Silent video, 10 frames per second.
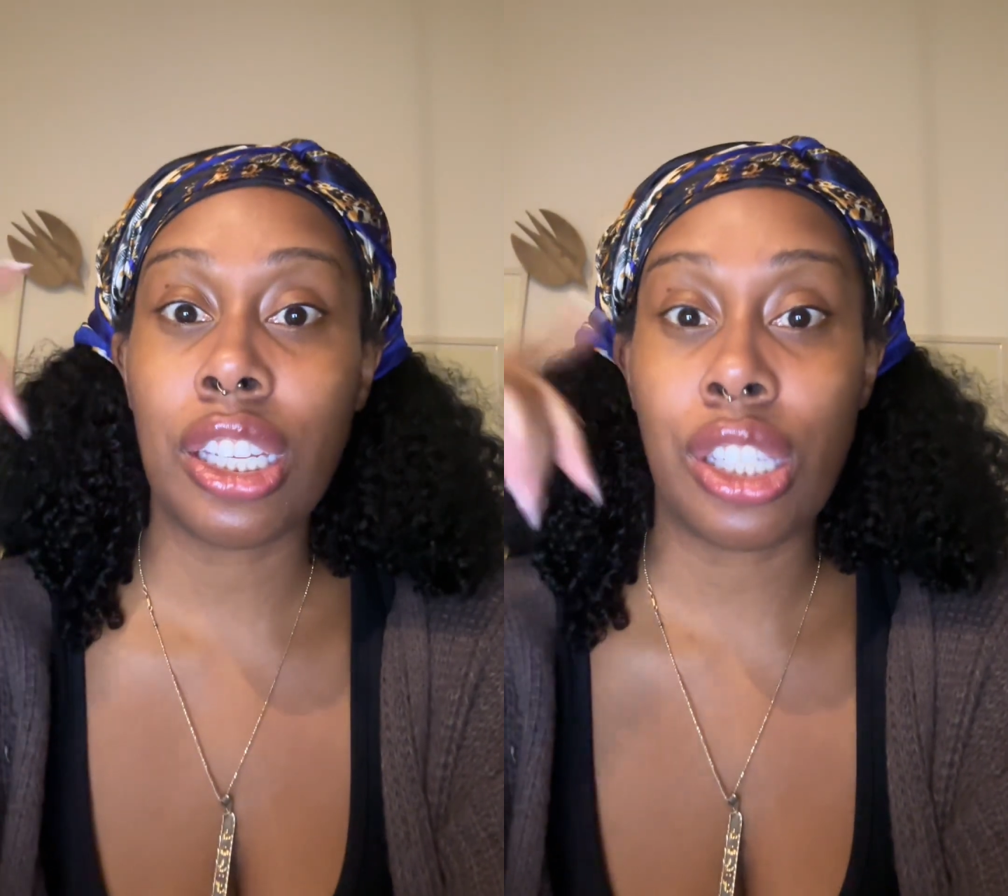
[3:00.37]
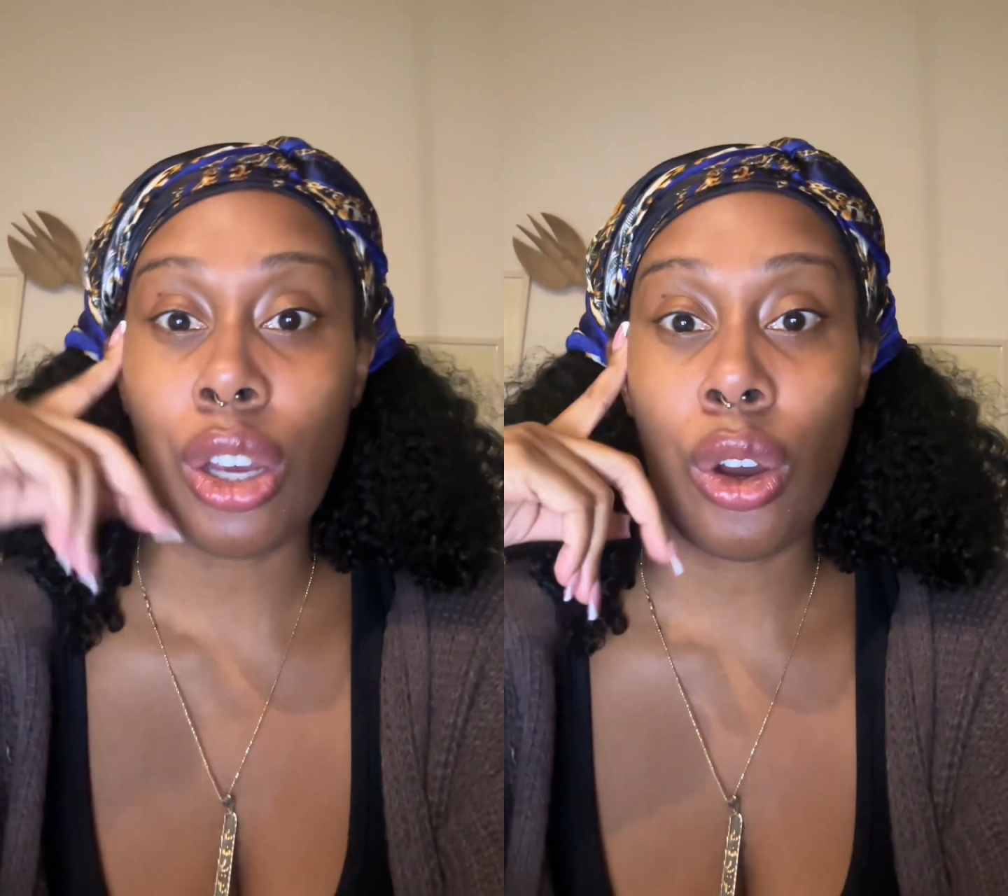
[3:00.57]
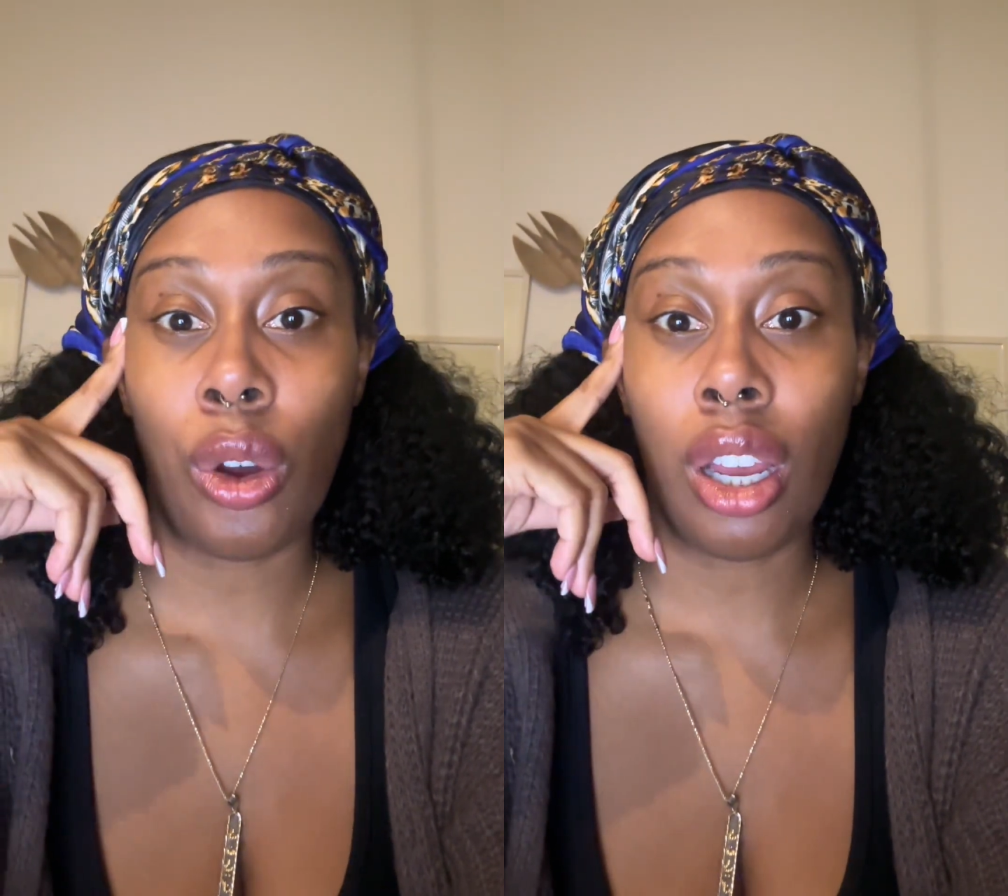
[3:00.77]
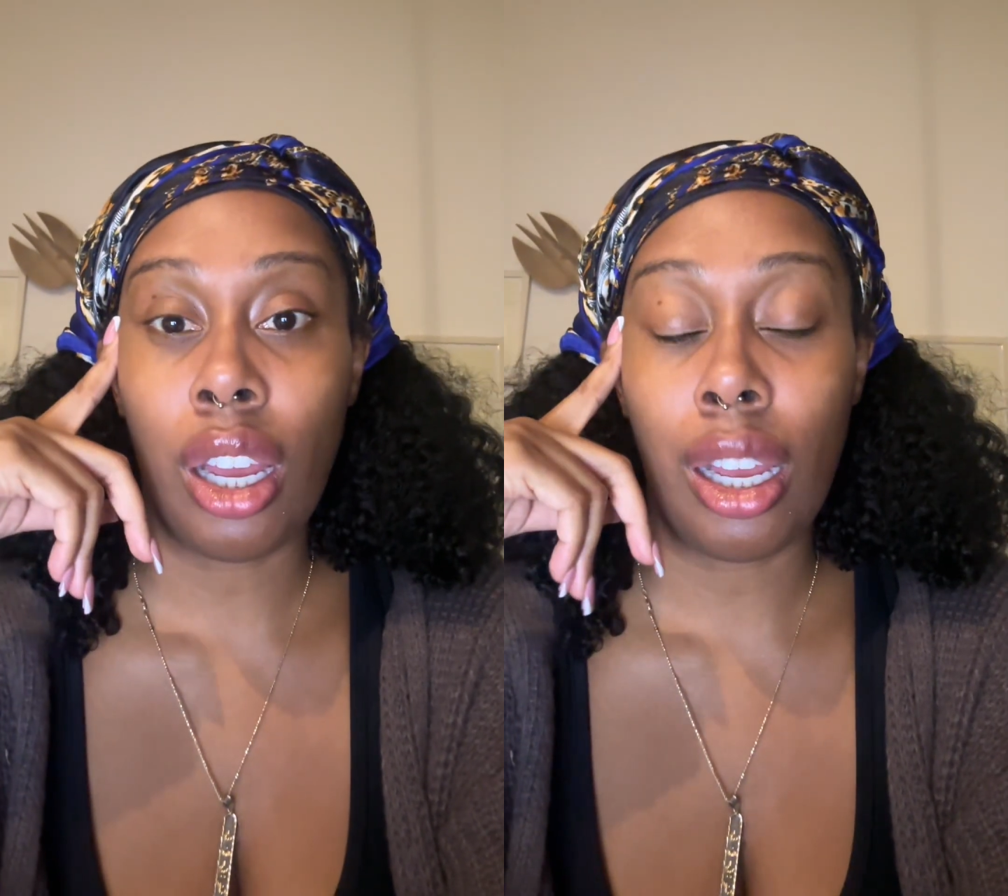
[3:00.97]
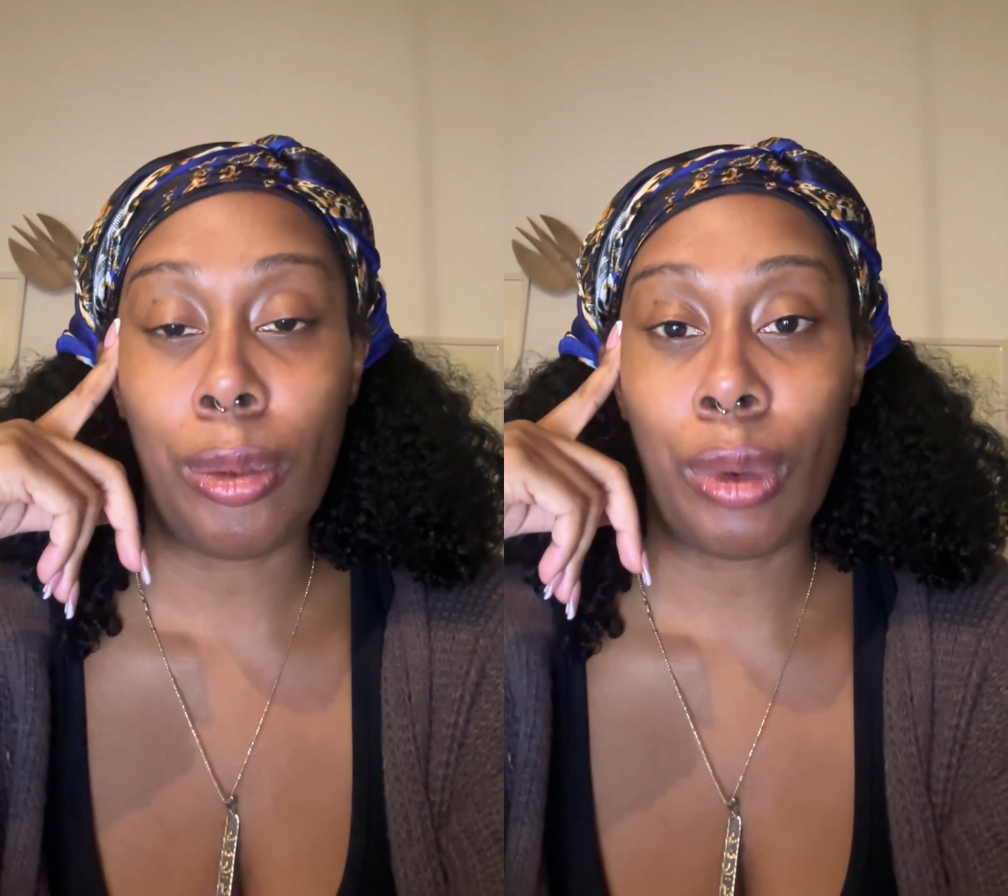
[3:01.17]

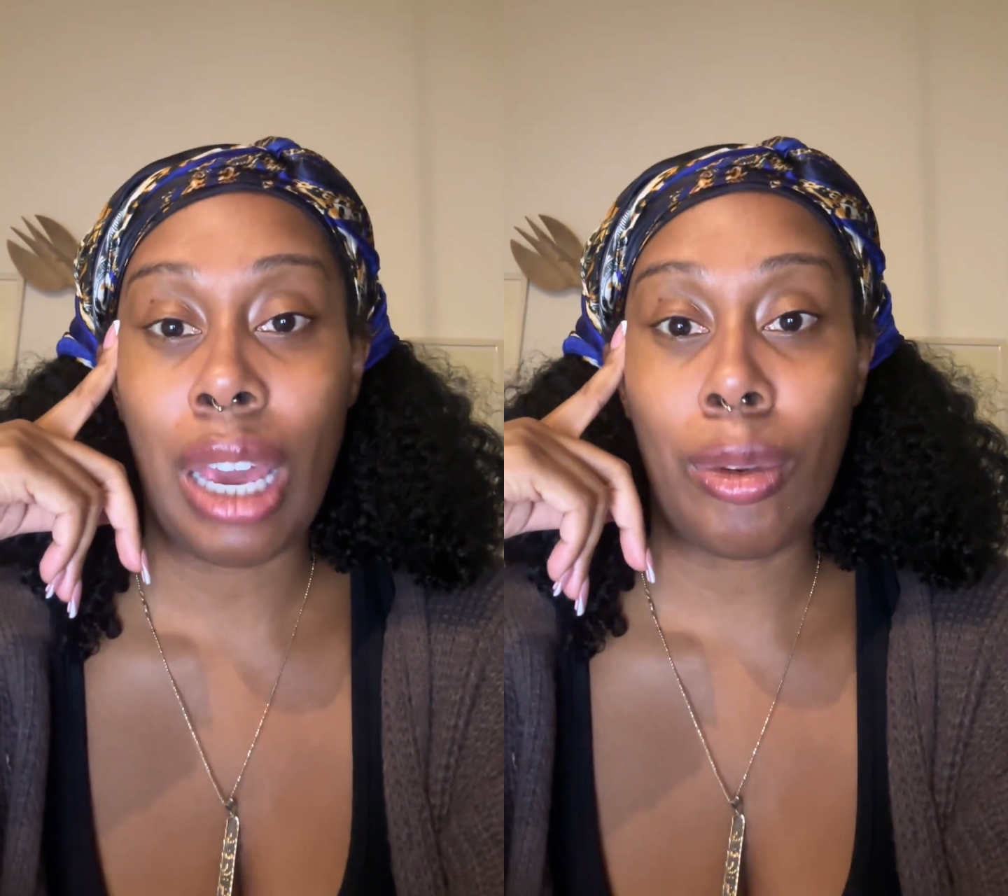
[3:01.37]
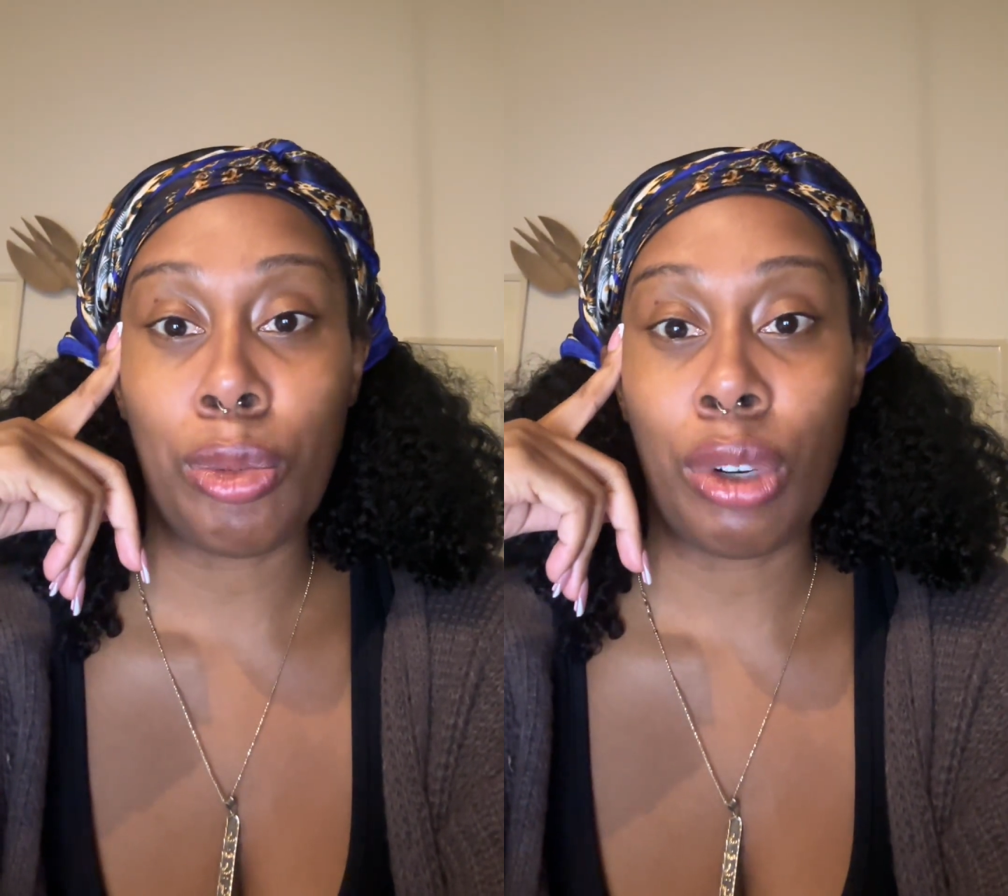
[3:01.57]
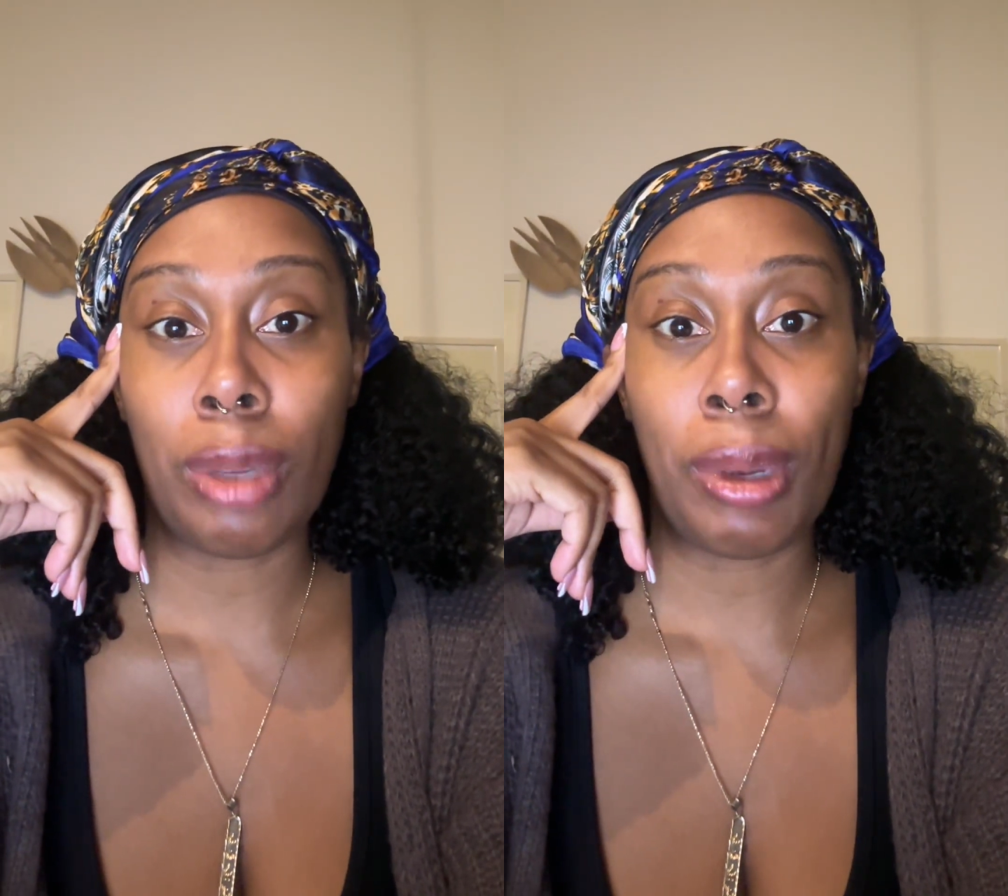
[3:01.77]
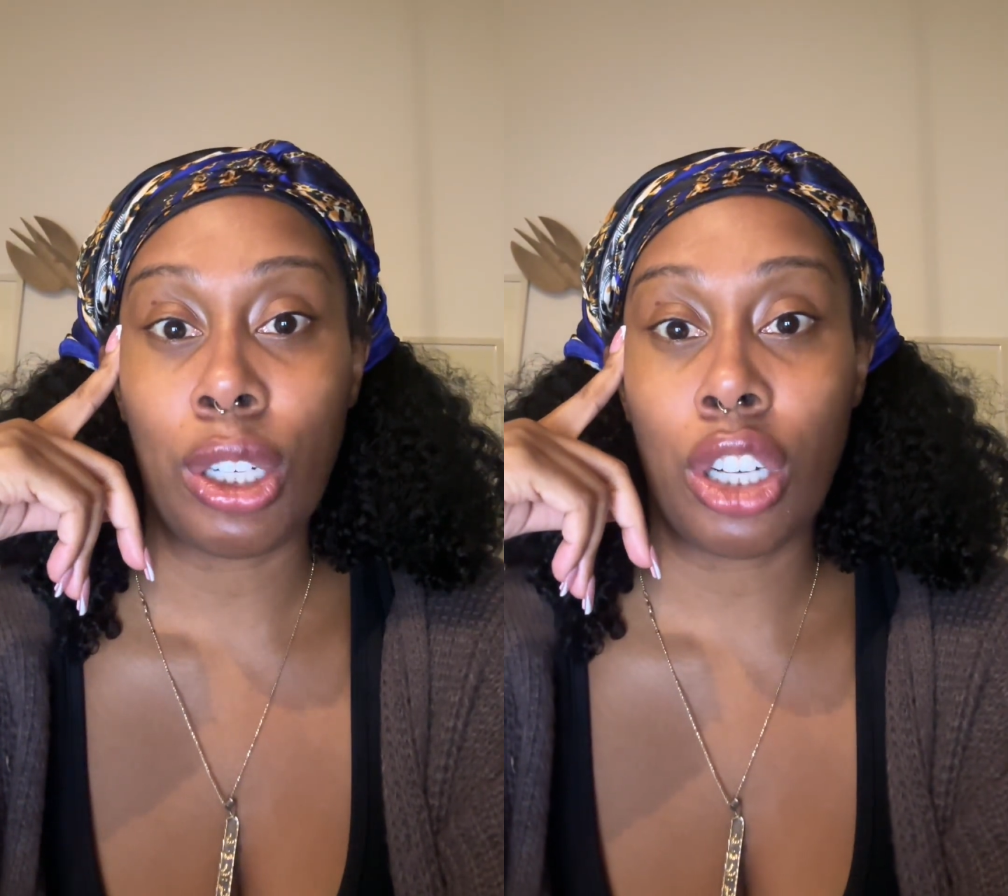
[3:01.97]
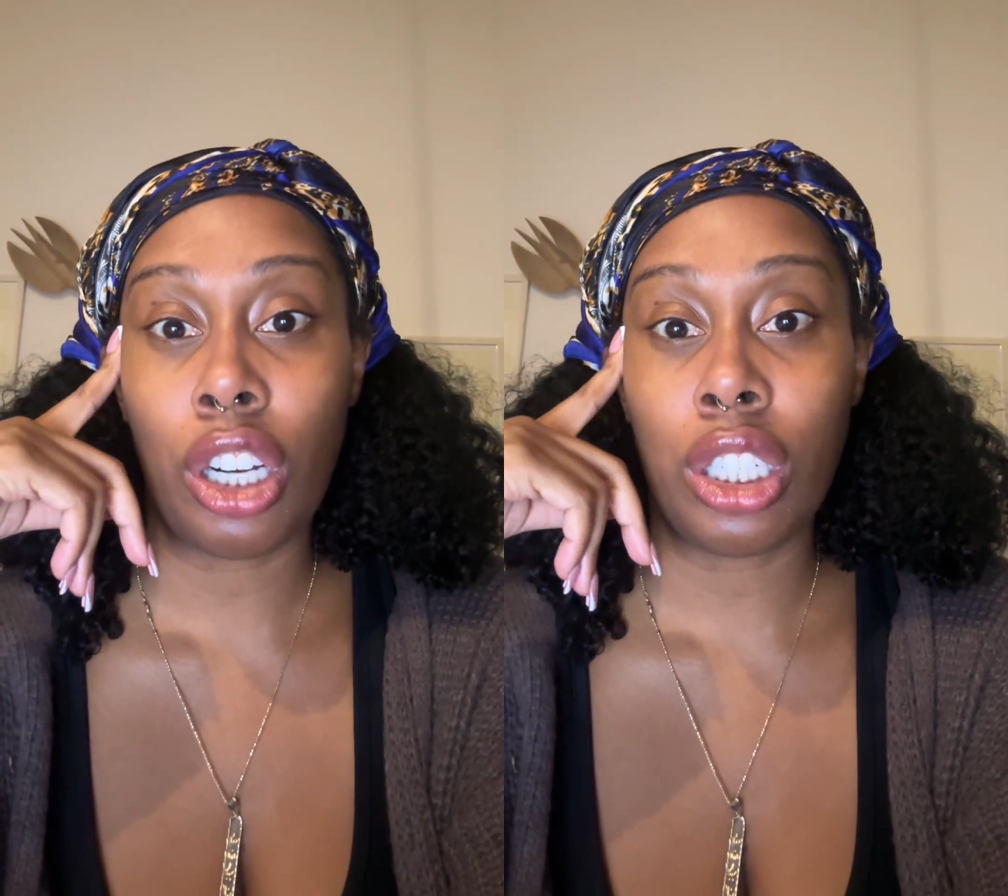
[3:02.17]
So we have a pretty big
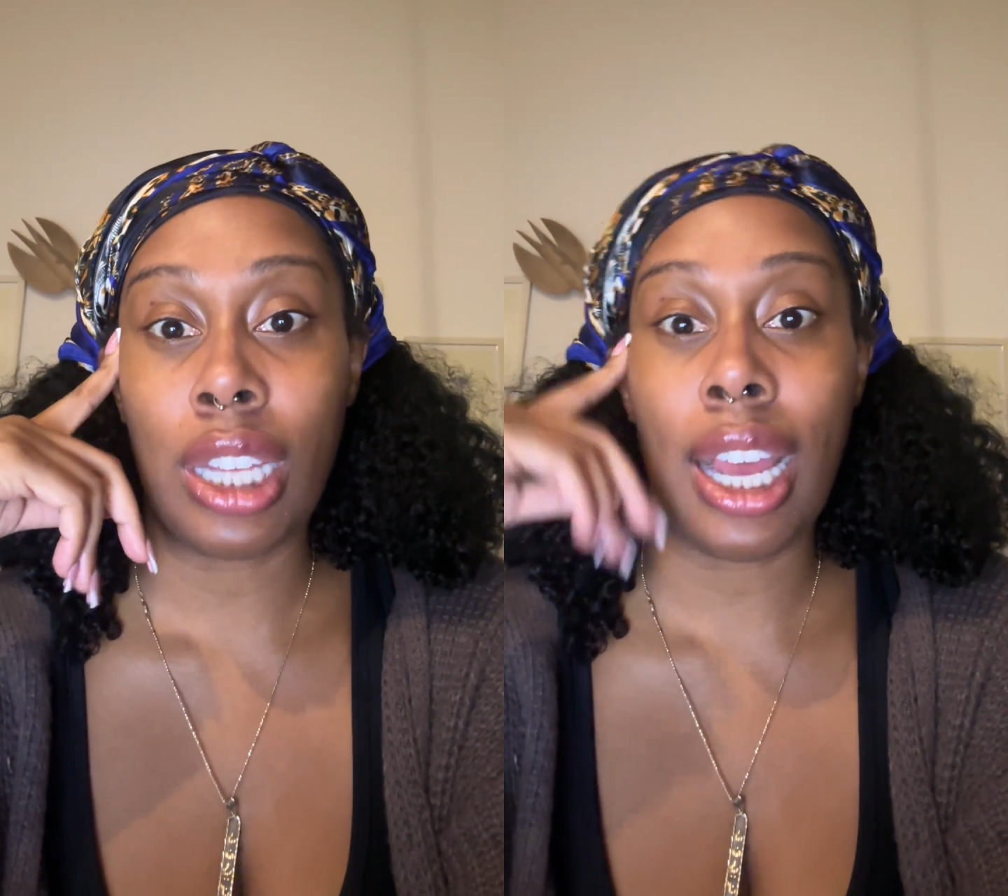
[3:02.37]
church that